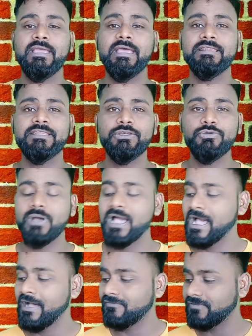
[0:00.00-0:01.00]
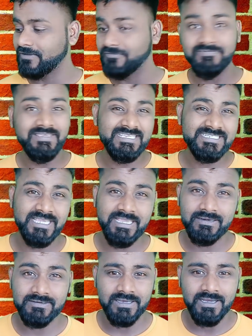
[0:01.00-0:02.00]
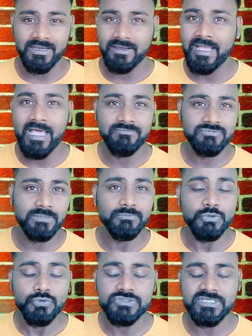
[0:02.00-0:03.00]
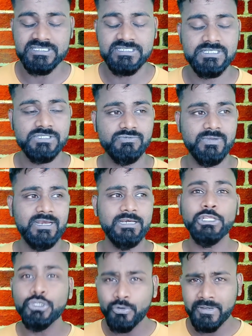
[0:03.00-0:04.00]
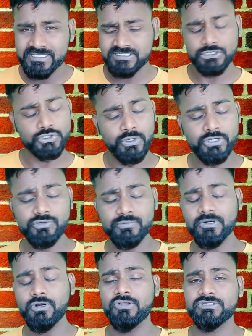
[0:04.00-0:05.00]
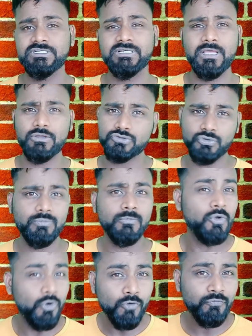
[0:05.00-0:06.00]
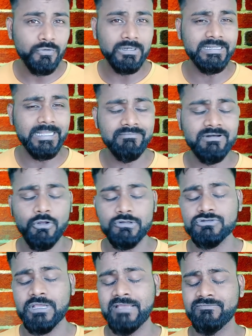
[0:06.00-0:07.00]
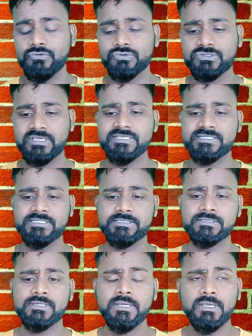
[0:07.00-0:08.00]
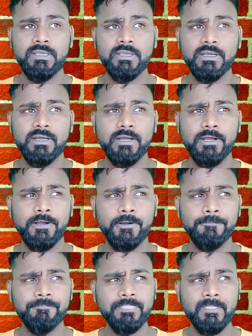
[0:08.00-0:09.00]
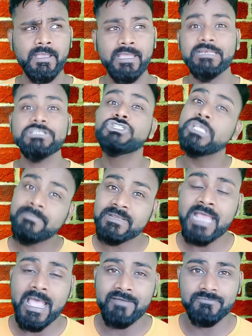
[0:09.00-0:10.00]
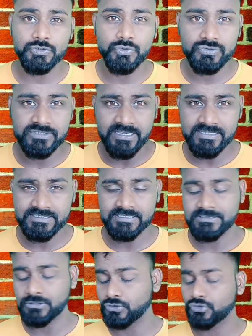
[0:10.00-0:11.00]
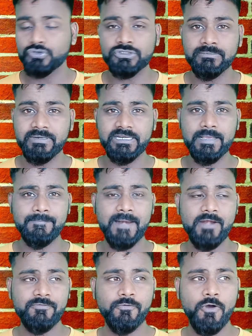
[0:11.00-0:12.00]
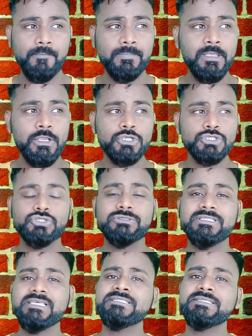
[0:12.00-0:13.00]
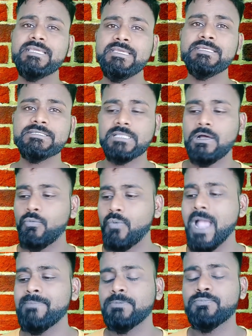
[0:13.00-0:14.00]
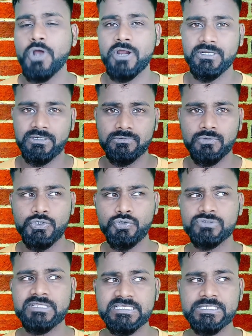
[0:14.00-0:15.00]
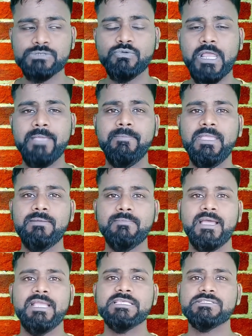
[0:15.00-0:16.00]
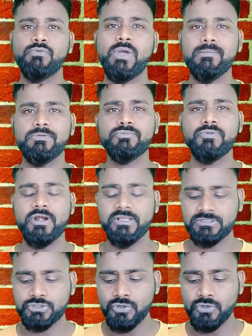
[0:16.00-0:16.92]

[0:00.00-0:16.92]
And then you have VeChain have some use cases as well. EOS is going to be launching now, so hopefully they will also have use cases. And Steemit have use cases, the social media platform. So this is a viable product. Use cases, what I mean by is a viable product.